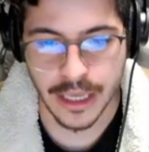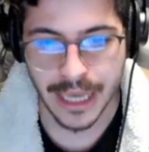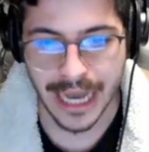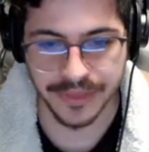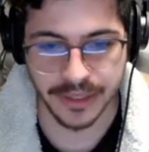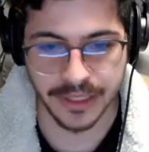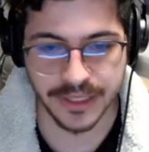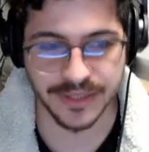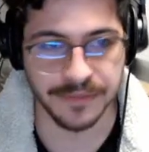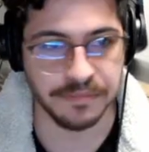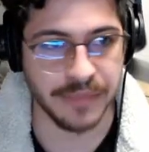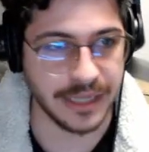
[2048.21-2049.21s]
I think this is
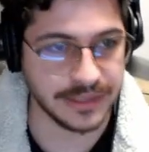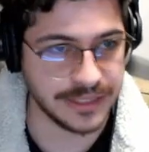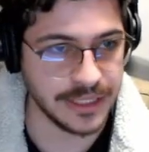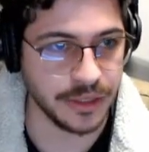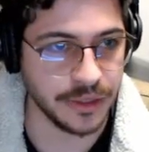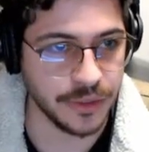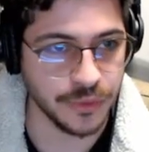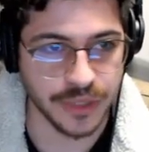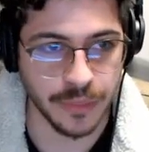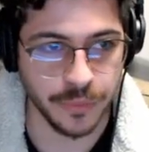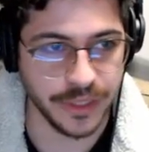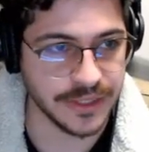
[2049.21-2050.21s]
the basic use
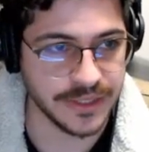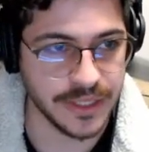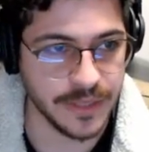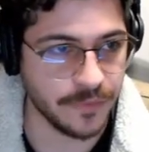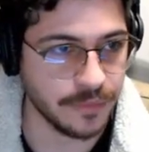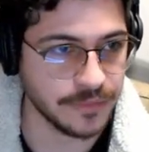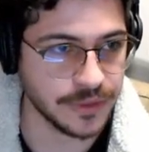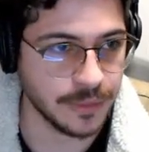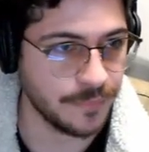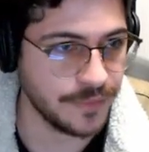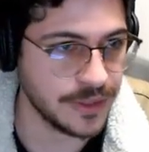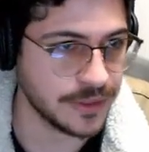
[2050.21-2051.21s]
that we can see from some
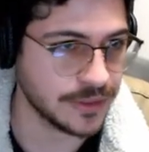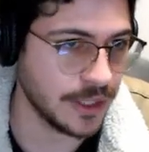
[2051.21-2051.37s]
of these